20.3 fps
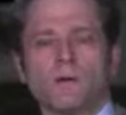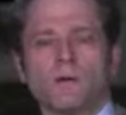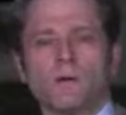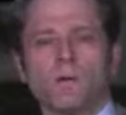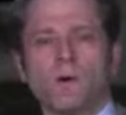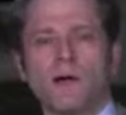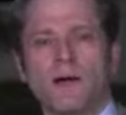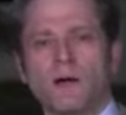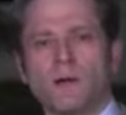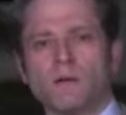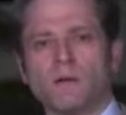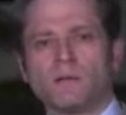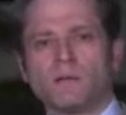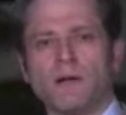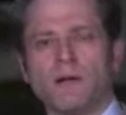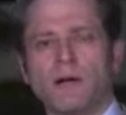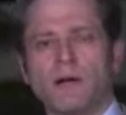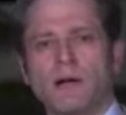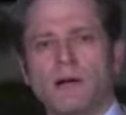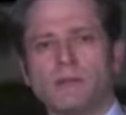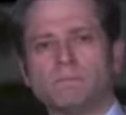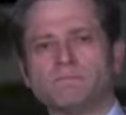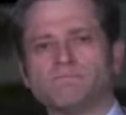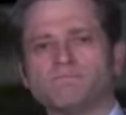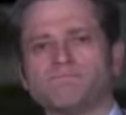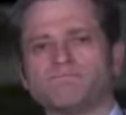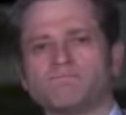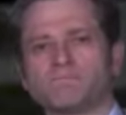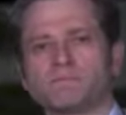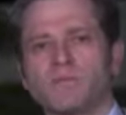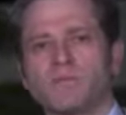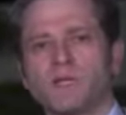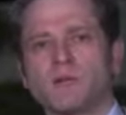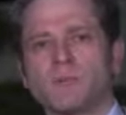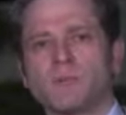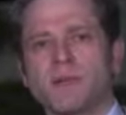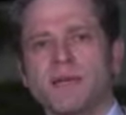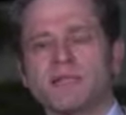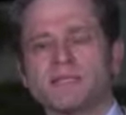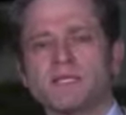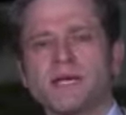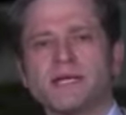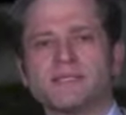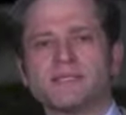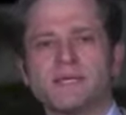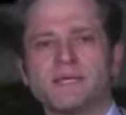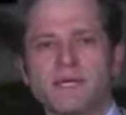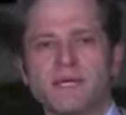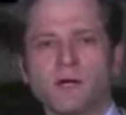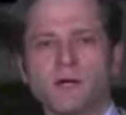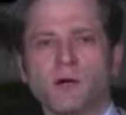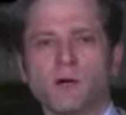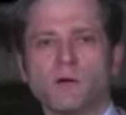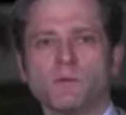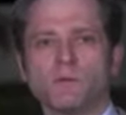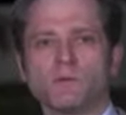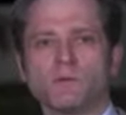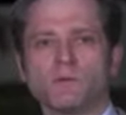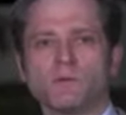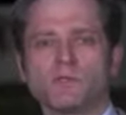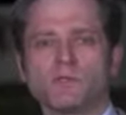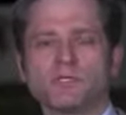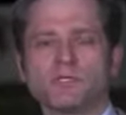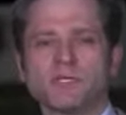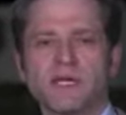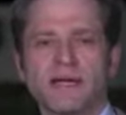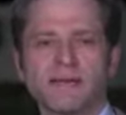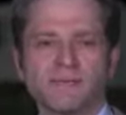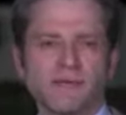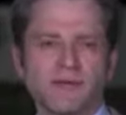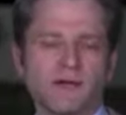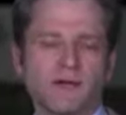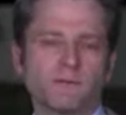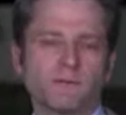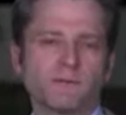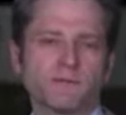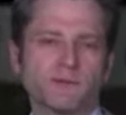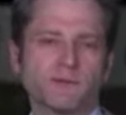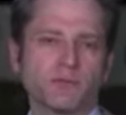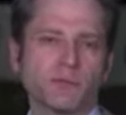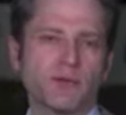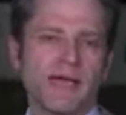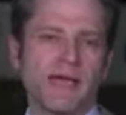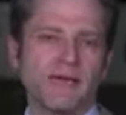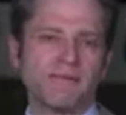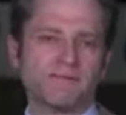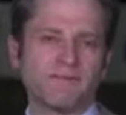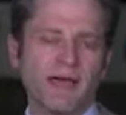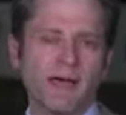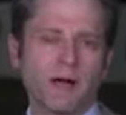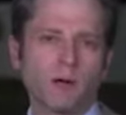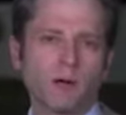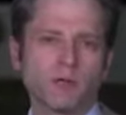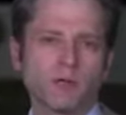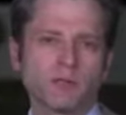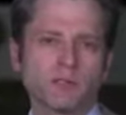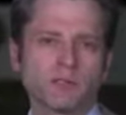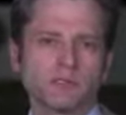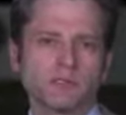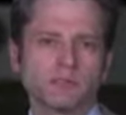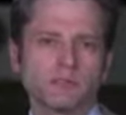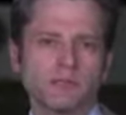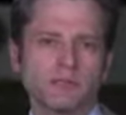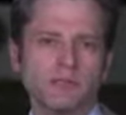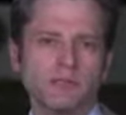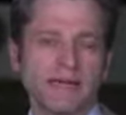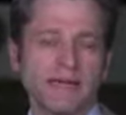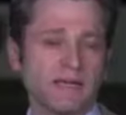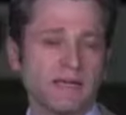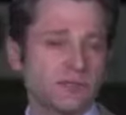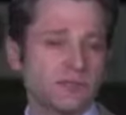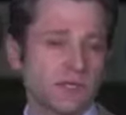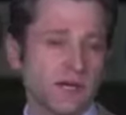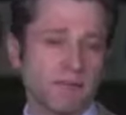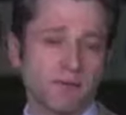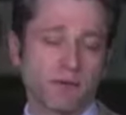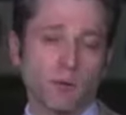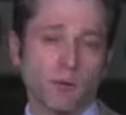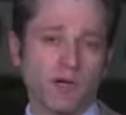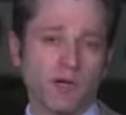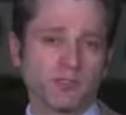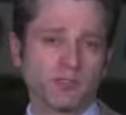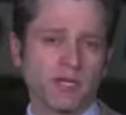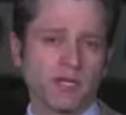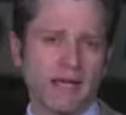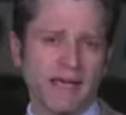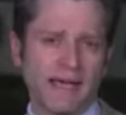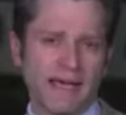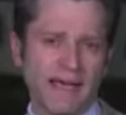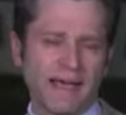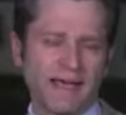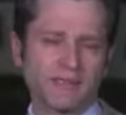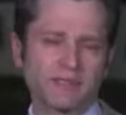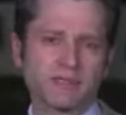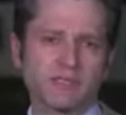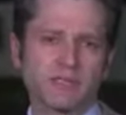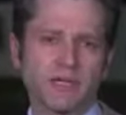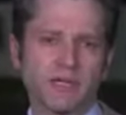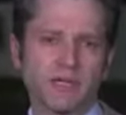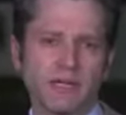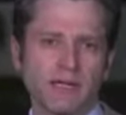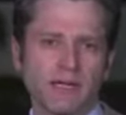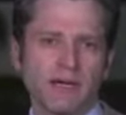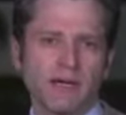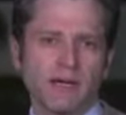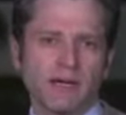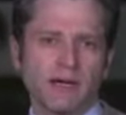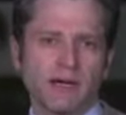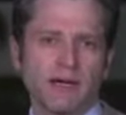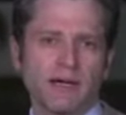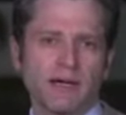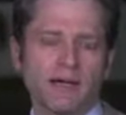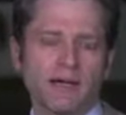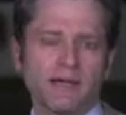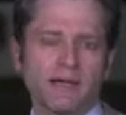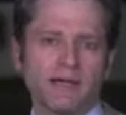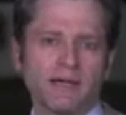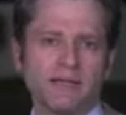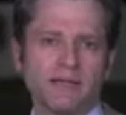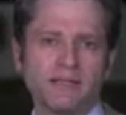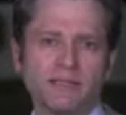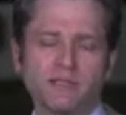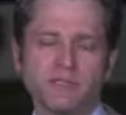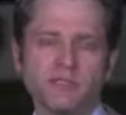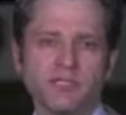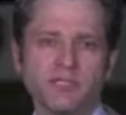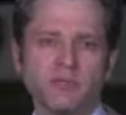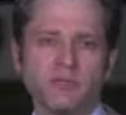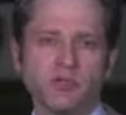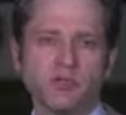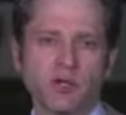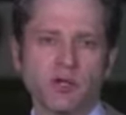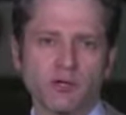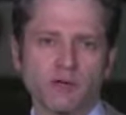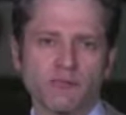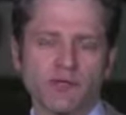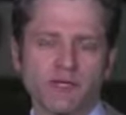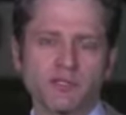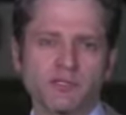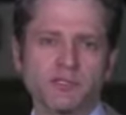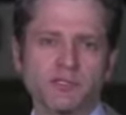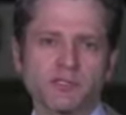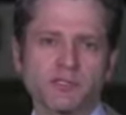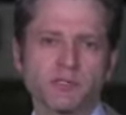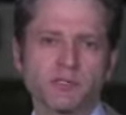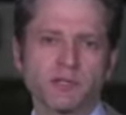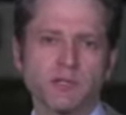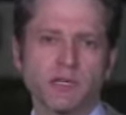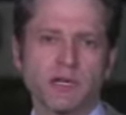Well, Manti Teo sat there for 2.5 hours. He answered every question I asked. He didn't seem nervous.